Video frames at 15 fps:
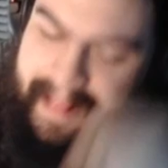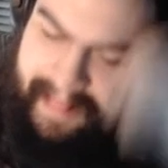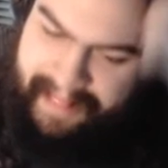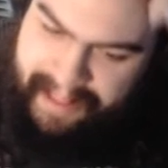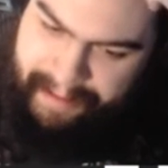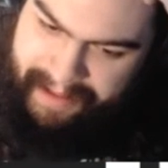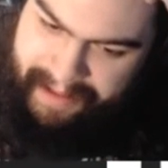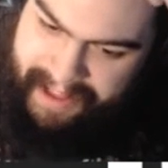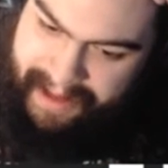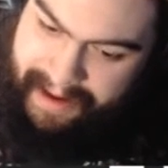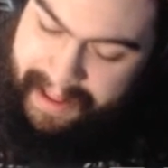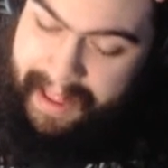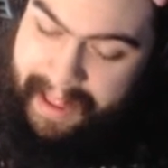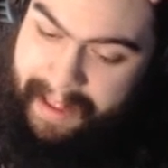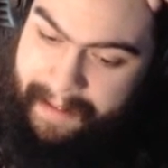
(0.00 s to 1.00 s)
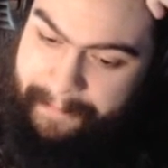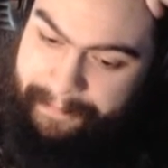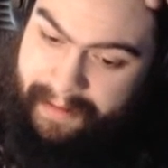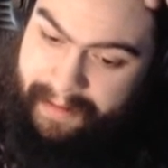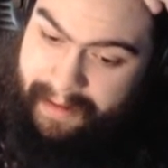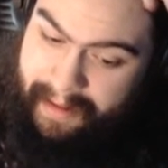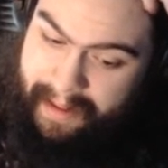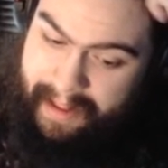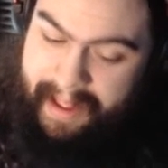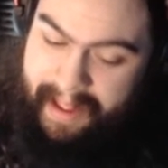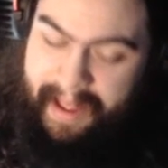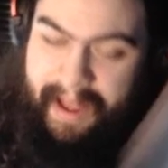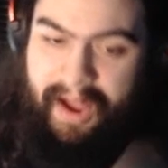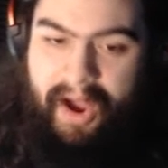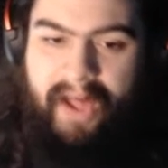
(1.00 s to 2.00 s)
Let me in.
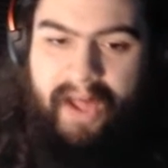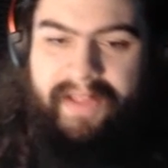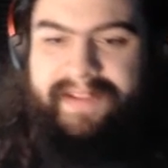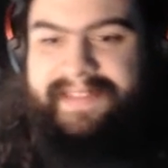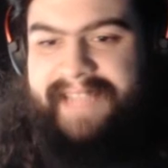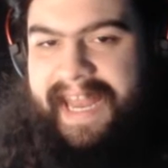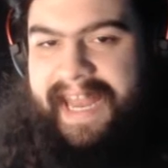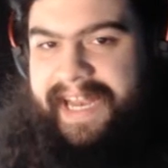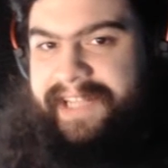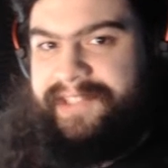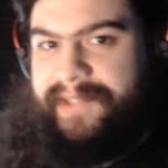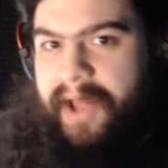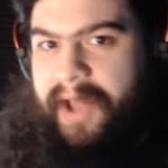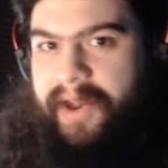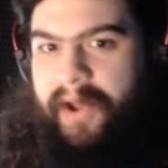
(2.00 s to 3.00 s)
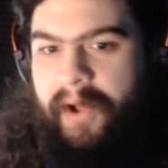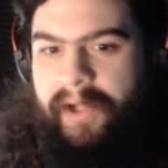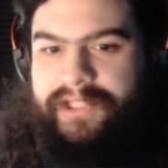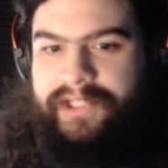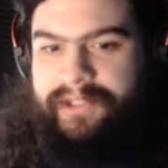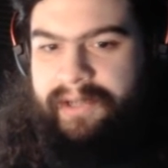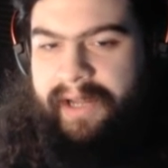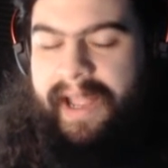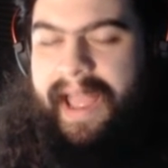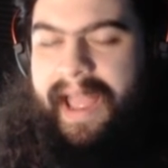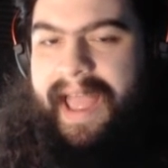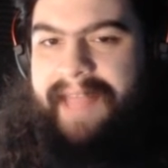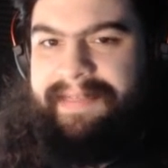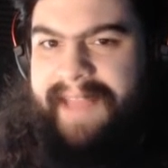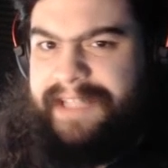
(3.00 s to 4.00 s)
Uh, all the settings are on ultra,
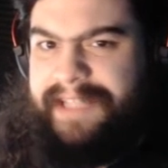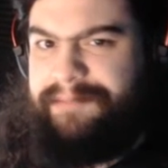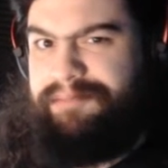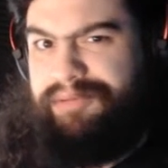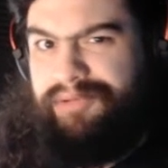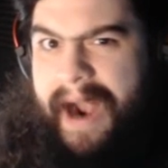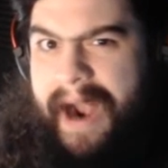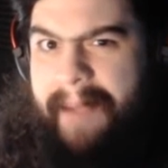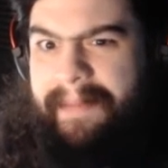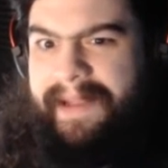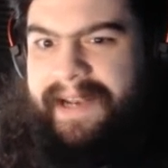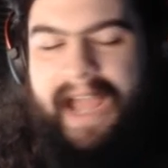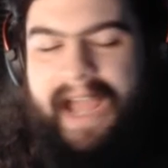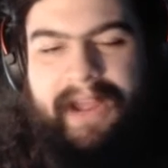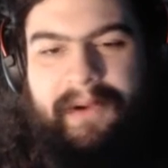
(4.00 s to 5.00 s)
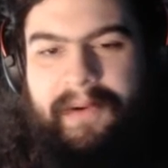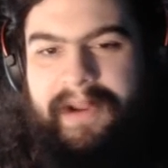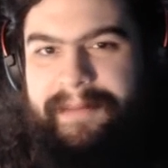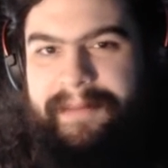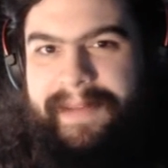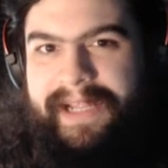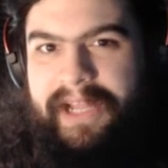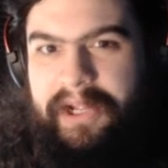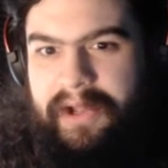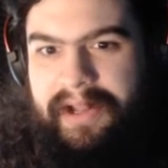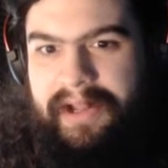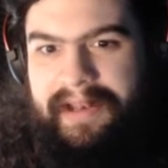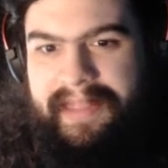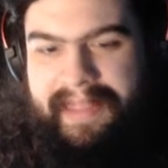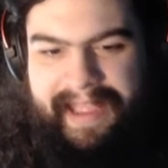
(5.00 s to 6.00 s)
and that's probably not going to be a
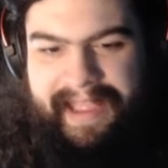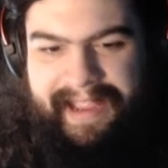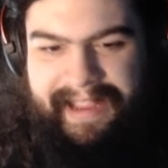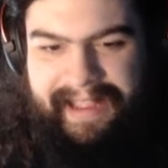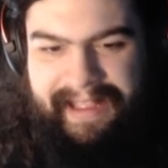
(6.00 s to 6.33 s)
good thing.